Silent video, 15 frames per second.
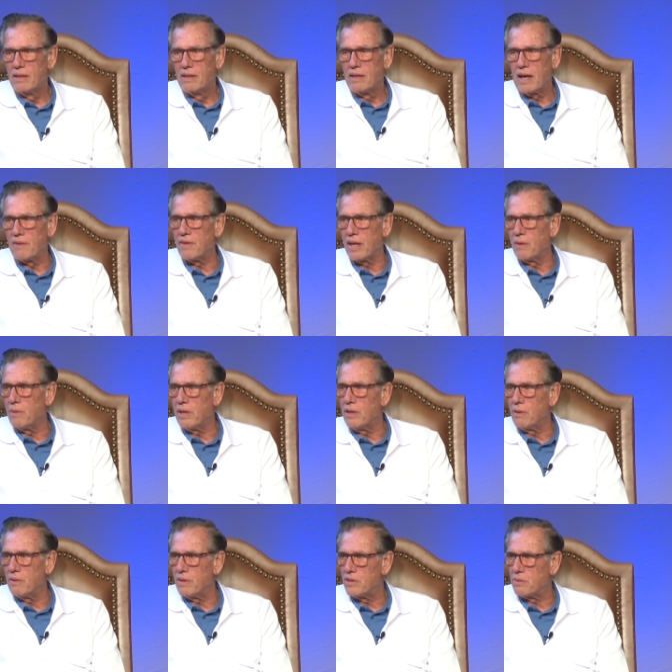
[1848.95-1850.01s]
Everything we
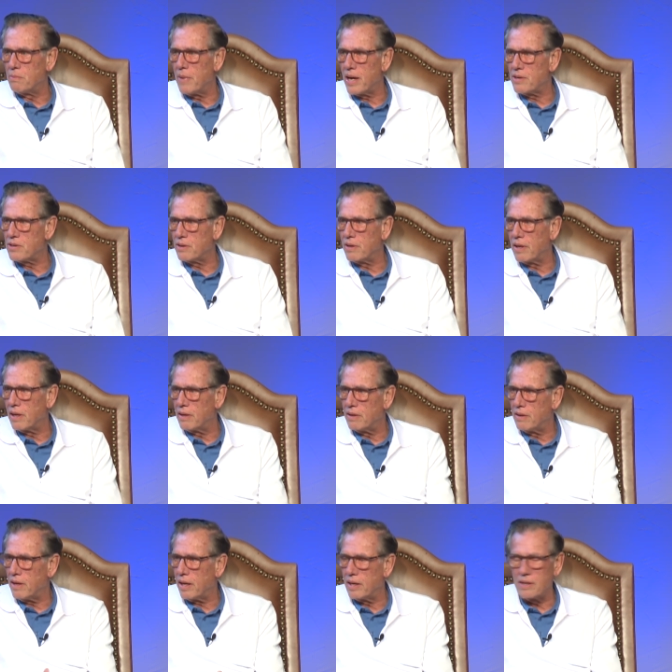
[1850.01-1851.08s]
do is measured
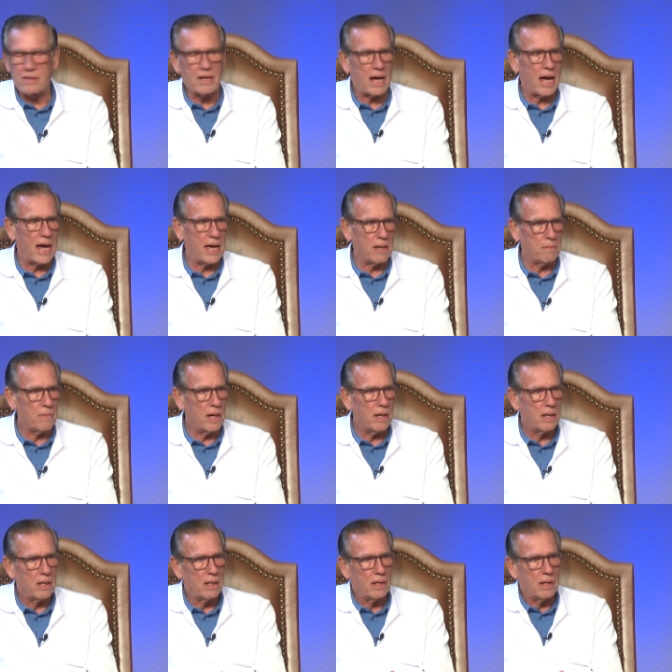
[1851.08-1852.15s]
in time
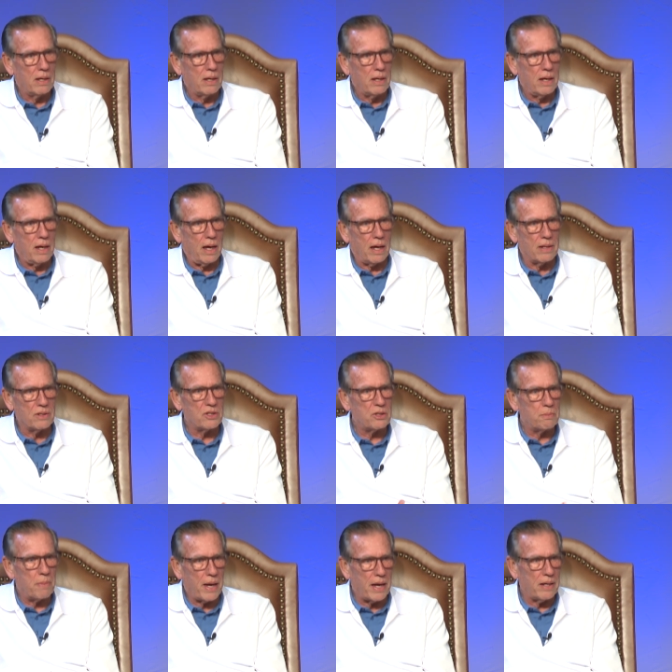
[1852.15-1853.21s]
and
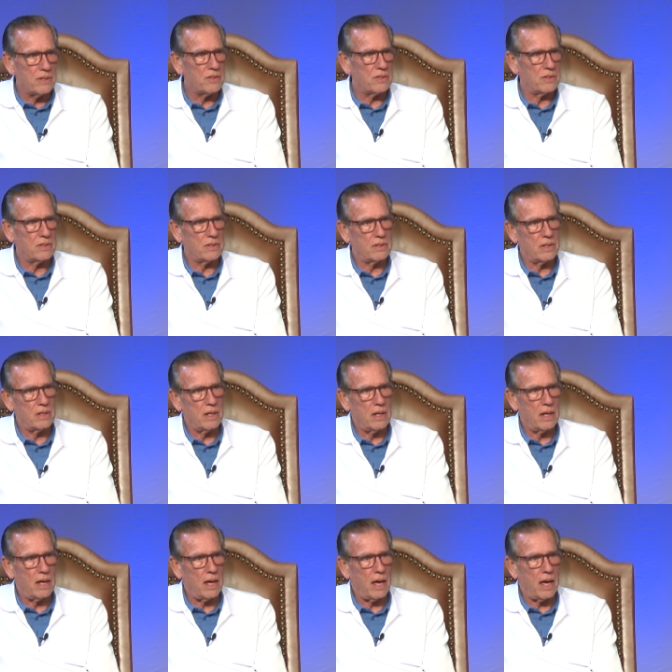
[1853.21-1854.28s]
space
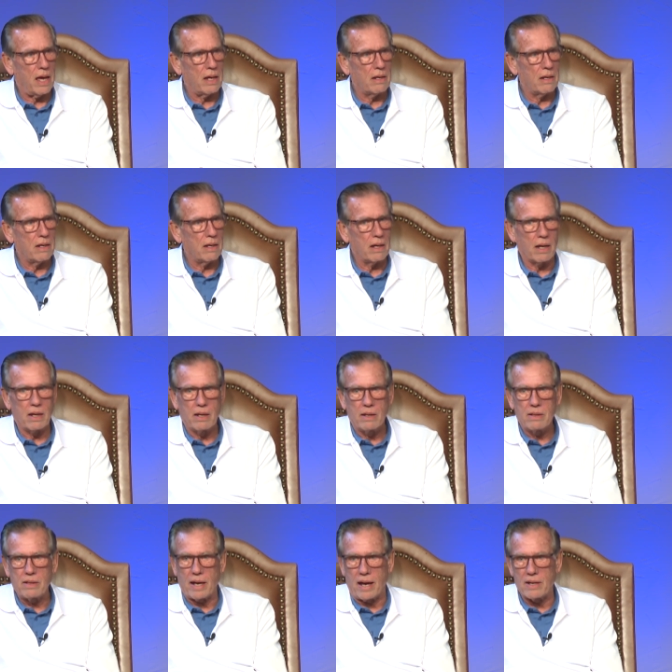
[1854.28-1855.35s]
and
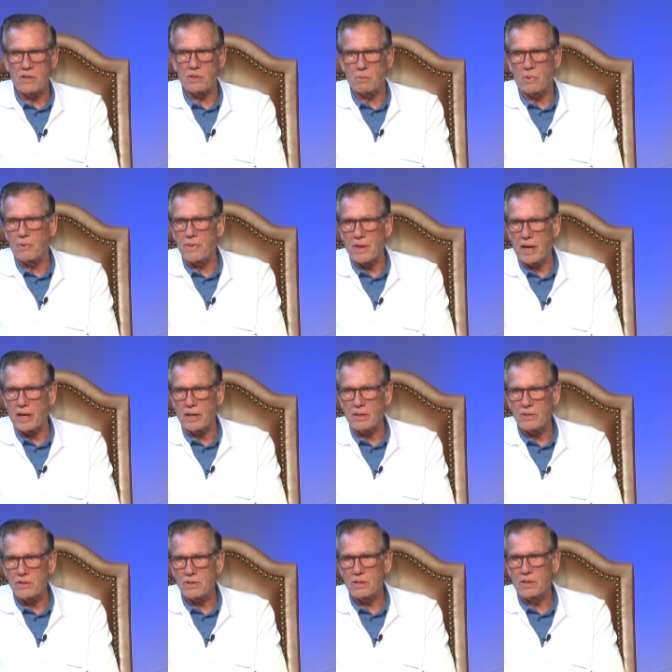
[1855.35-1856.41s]
tangible
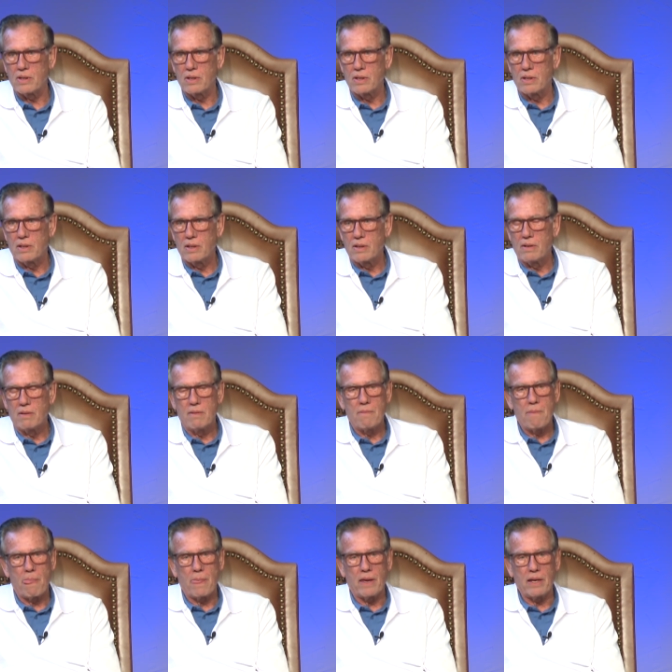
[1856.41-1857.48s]
things.
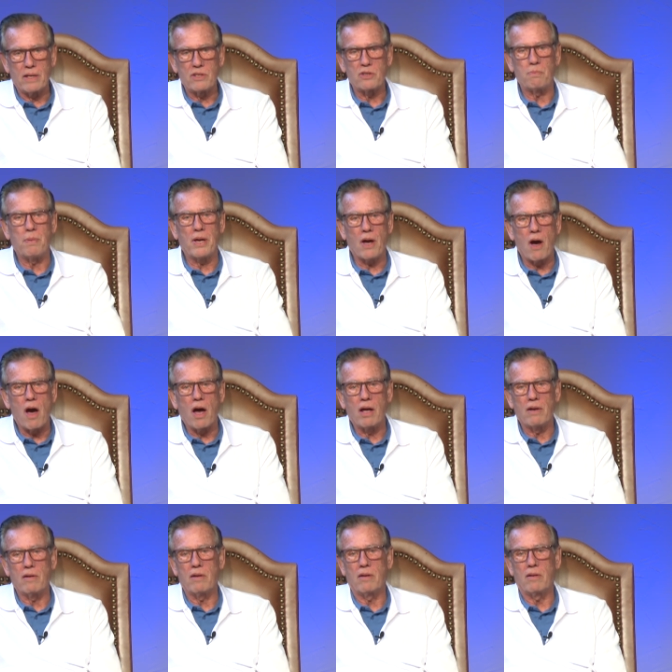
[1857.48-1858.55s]
He is
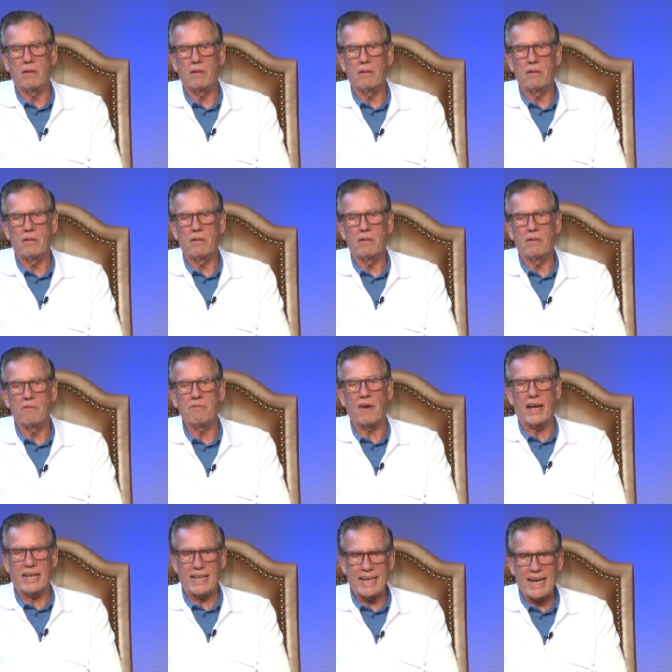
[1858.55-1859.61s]
beyond
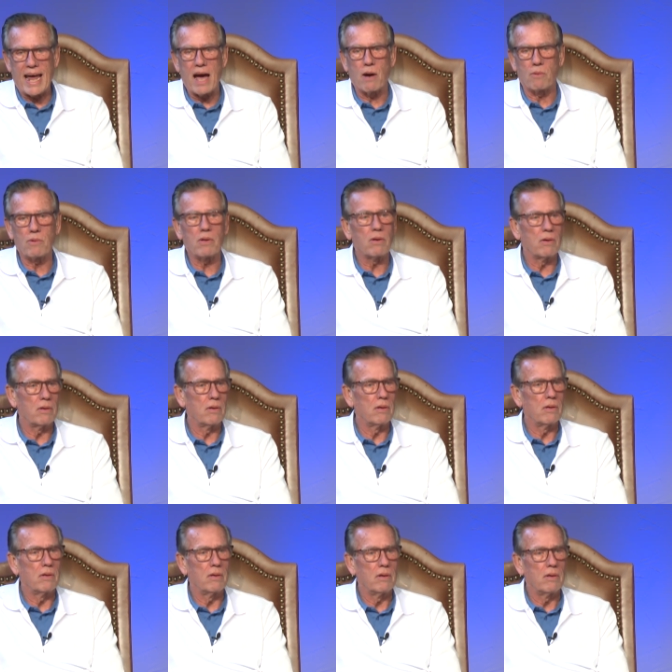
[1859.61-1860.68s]
finding out,
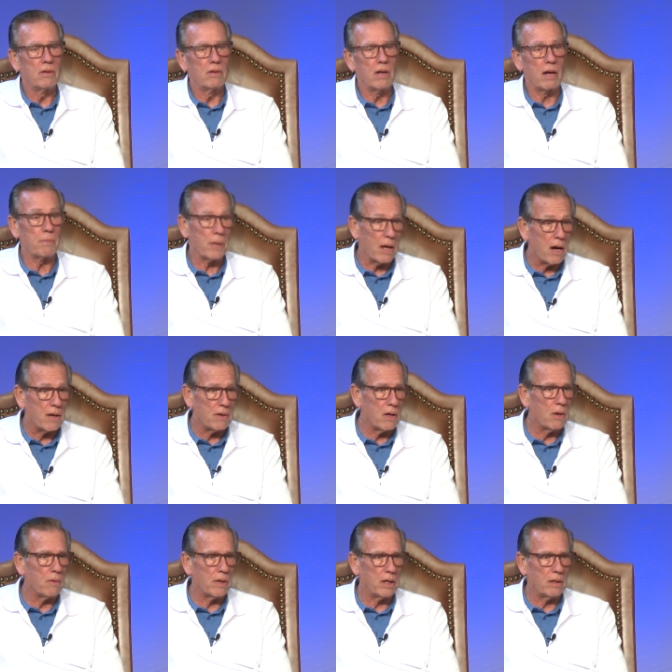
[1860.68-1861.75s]
not beyond
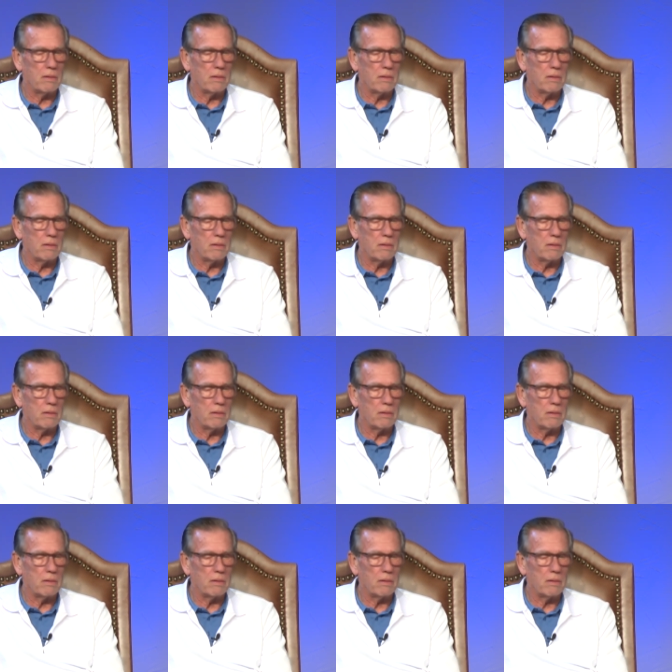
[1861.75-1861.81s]
knowing.